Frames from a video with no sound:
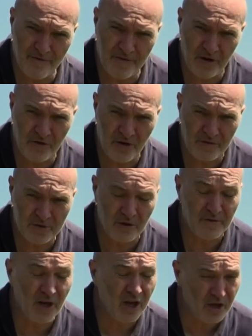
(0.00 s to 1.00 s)
photographs of.
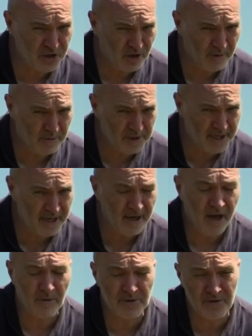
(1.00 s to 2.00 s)
The last time I was there,
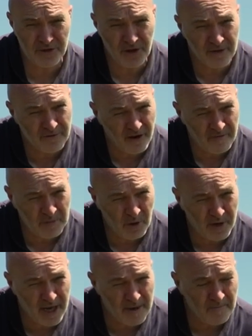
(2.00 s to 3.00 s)
I was on 35mm
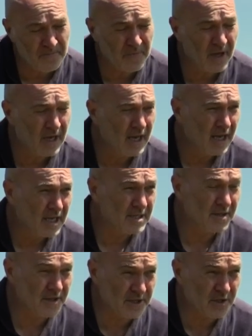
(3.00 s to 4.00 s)
again. So
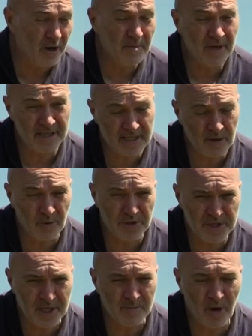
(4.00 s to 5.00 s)
this time, let's see what
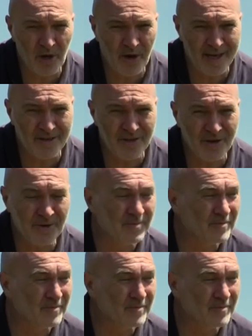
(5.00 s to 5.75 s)
a 6x9 can do.